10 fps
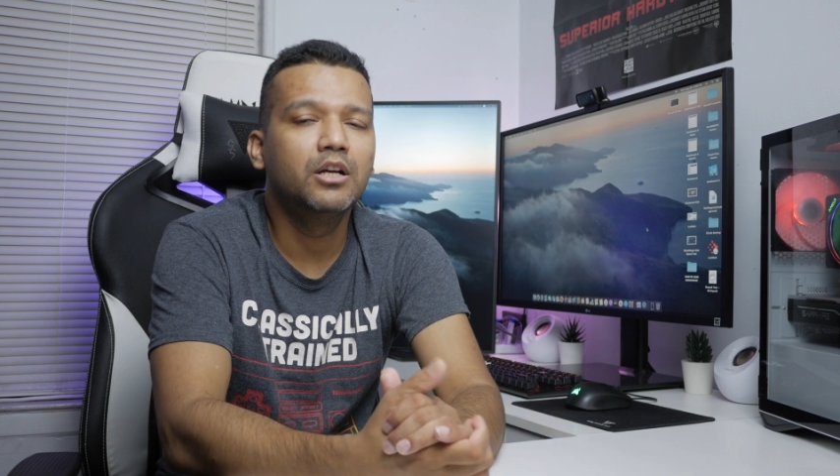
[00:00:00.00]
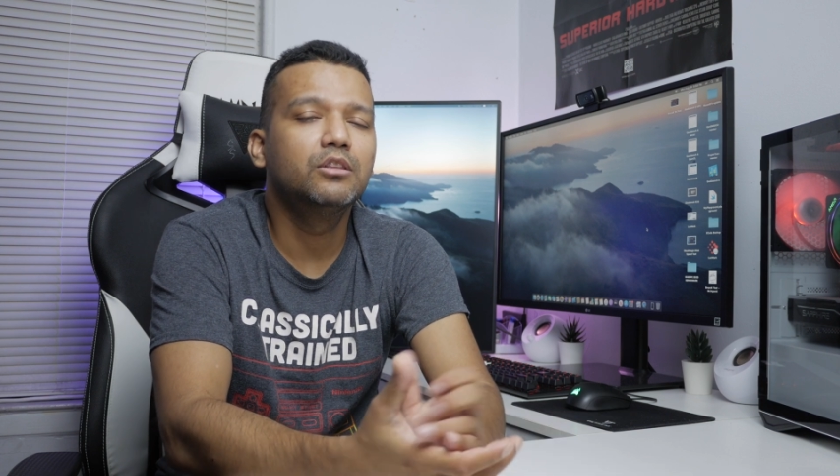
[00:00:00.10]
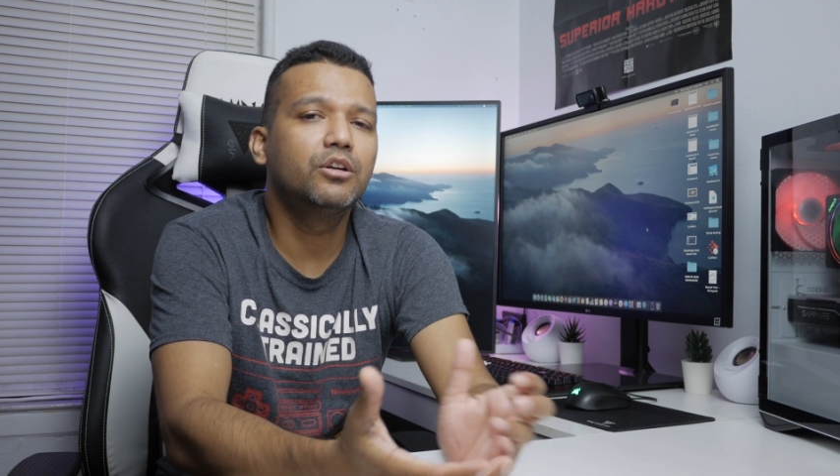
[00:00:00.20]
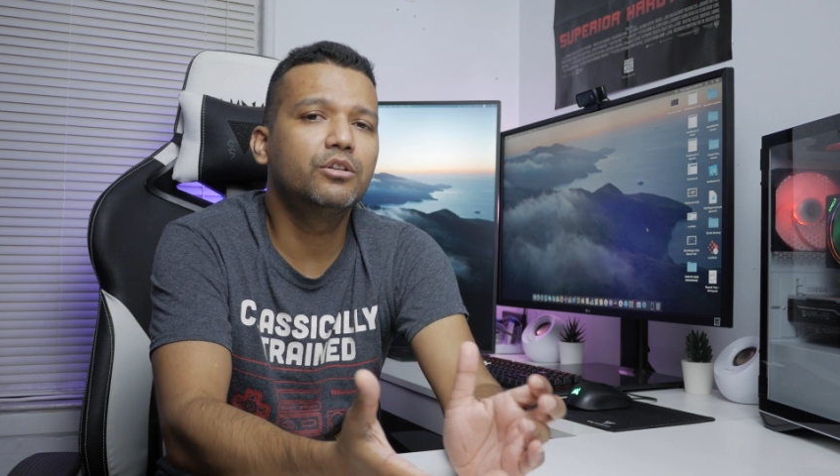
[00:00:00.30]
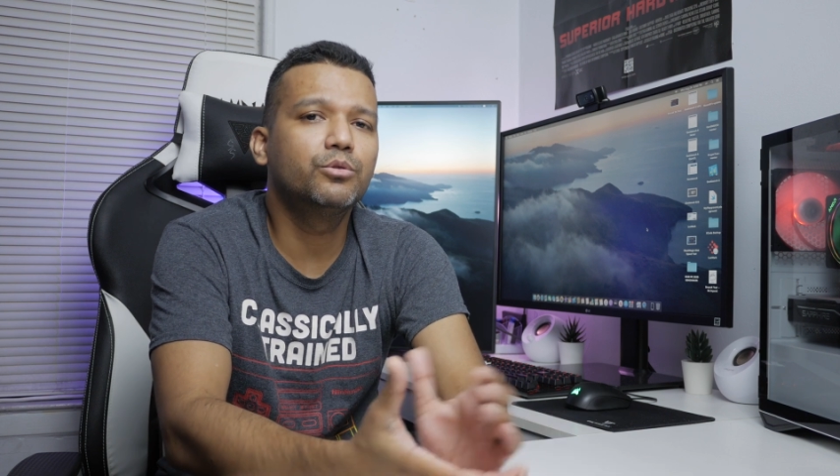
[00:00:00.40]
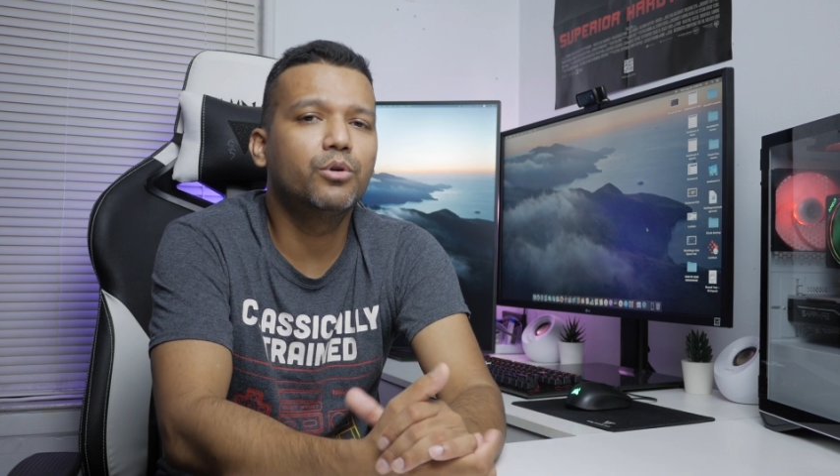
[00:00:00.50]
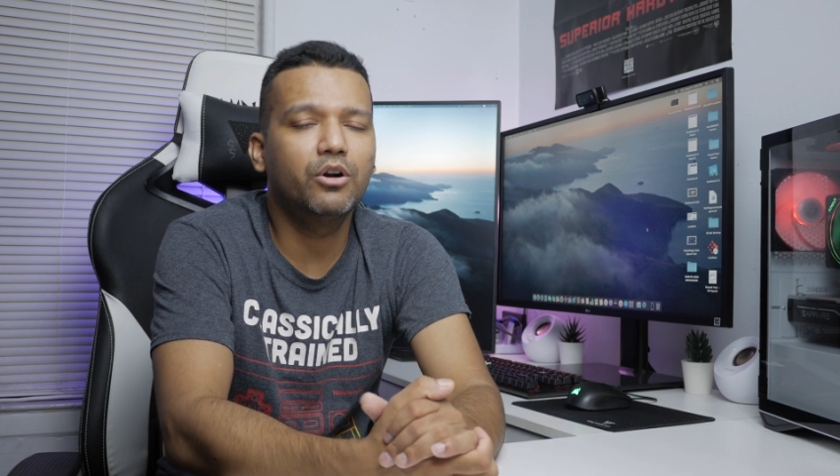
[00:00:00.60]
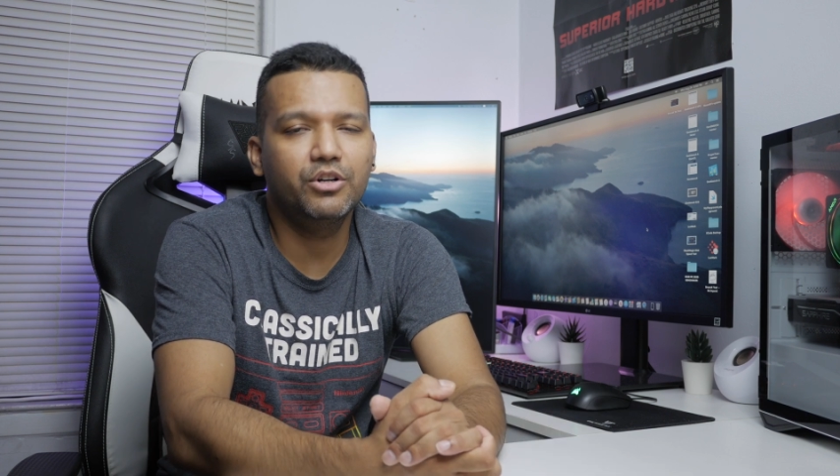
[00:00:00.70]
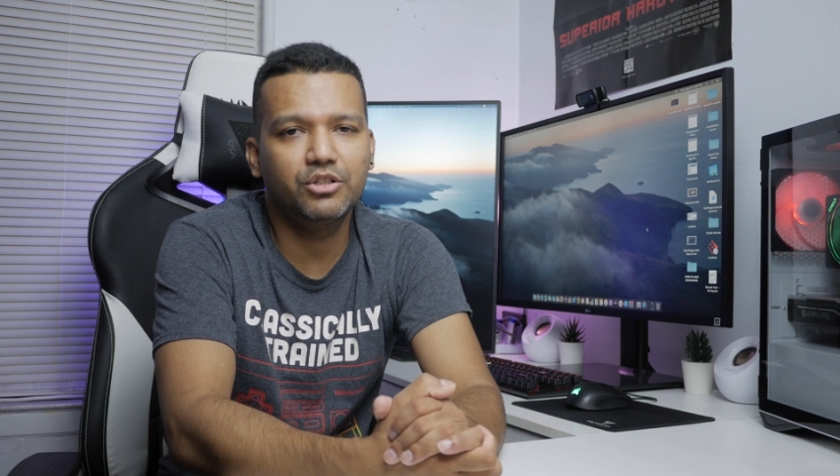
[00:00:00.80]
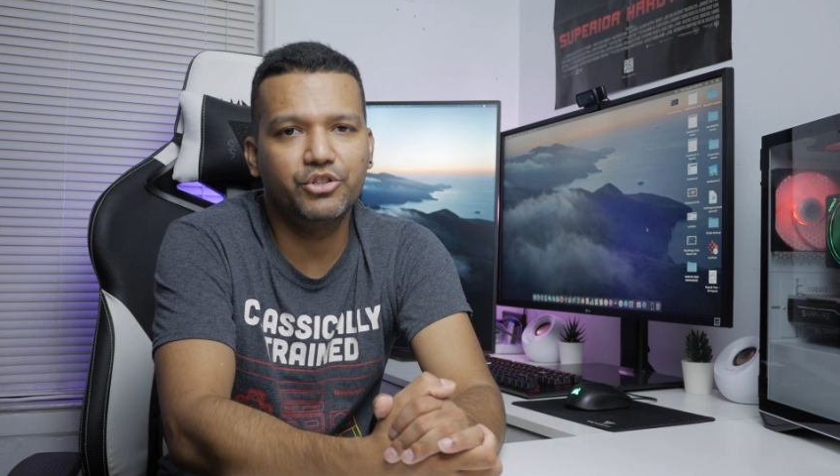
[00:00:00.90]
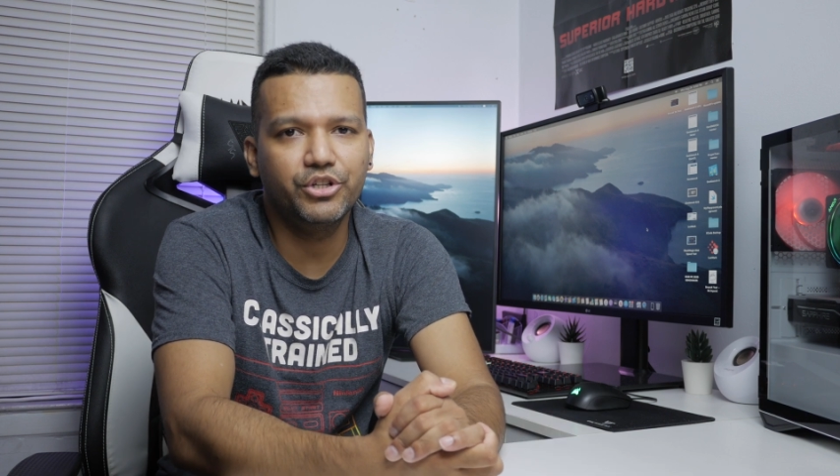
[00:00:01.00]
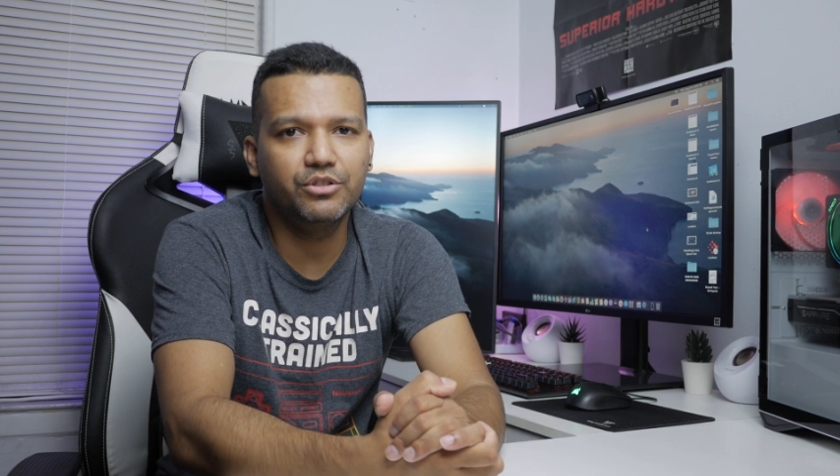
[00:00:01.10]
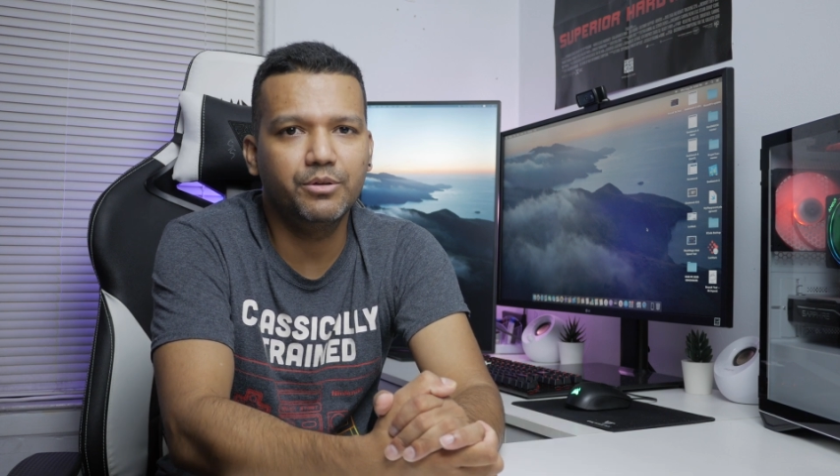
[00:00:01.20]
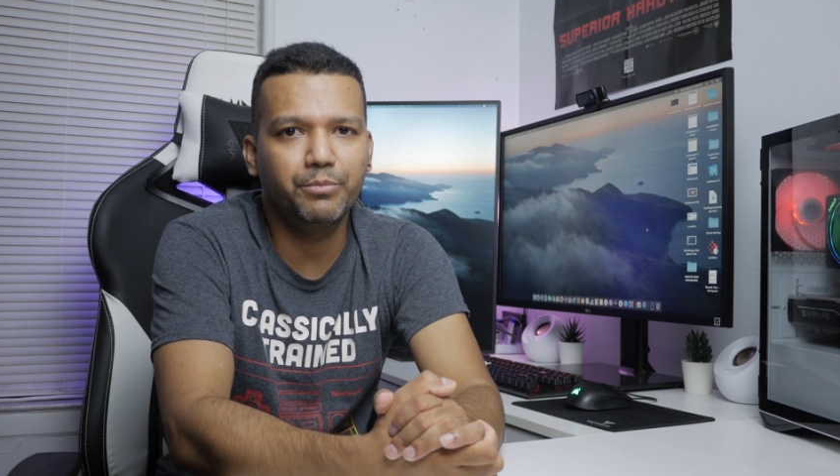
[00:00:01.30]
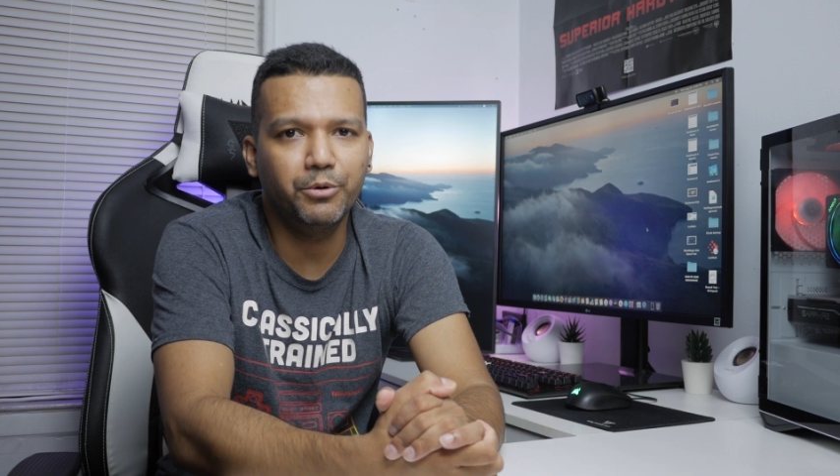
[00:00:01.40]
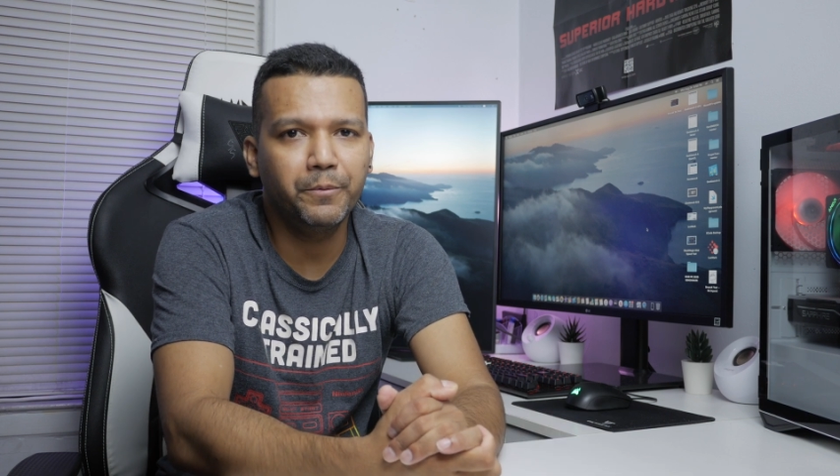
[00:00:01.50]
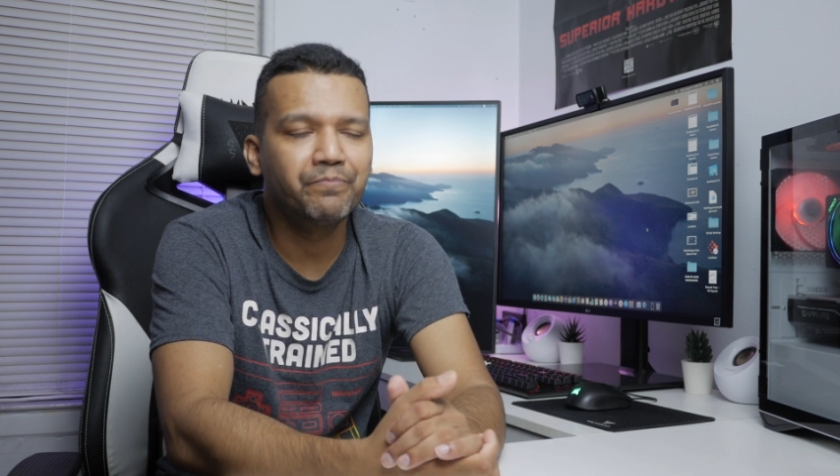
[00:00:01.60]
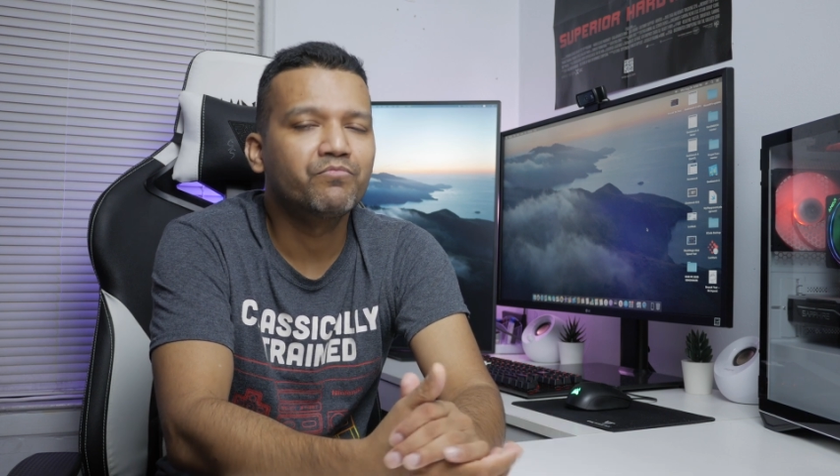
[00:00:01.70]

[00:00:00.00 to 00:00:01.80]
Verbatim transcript: 3200G CPU.